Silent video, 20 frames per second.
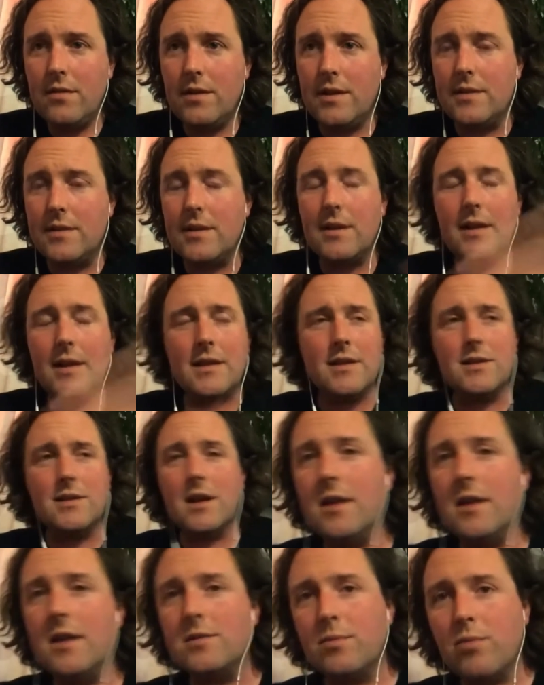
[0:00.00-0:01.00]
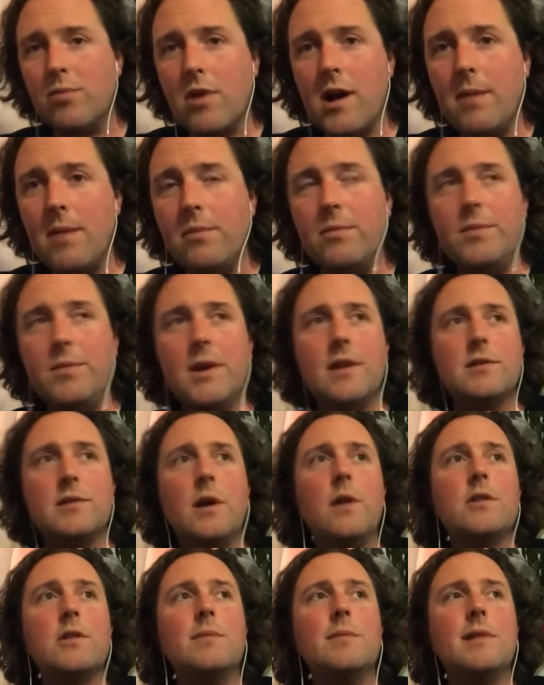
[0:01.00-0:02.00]
It doesn't a problem because
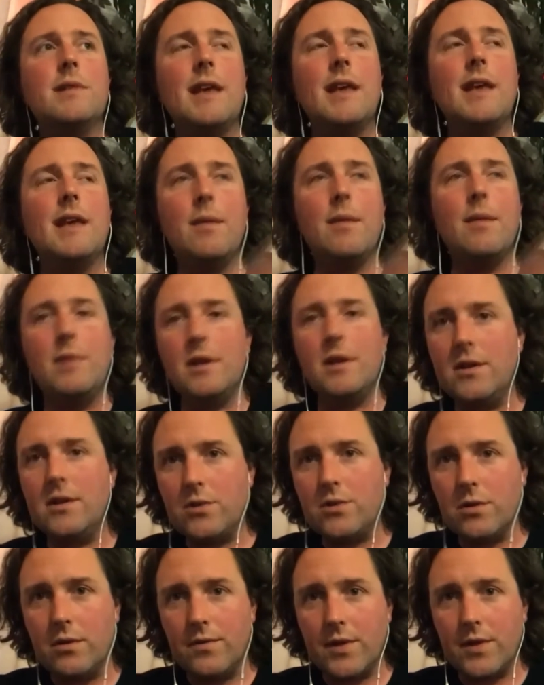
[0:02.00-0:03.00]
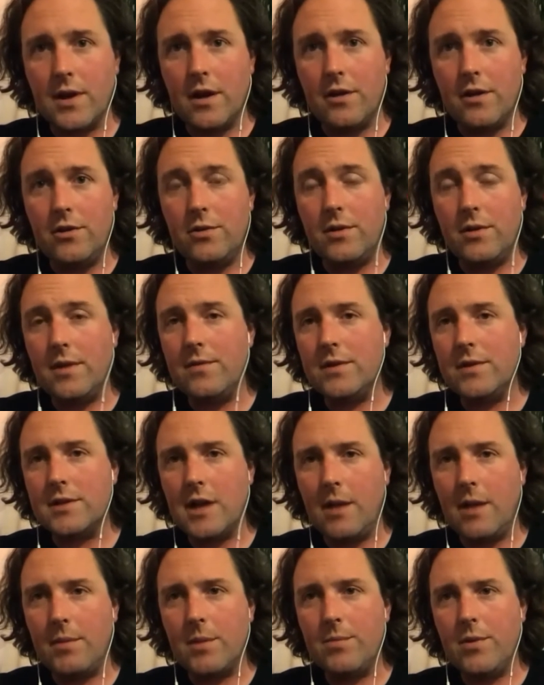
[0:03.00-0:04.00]
ultimately I'm in control of the continuity of this
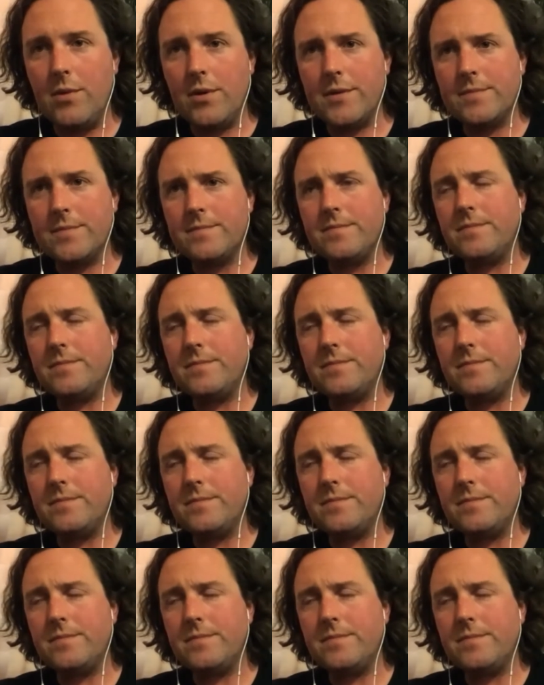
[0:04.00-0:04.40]
comic book.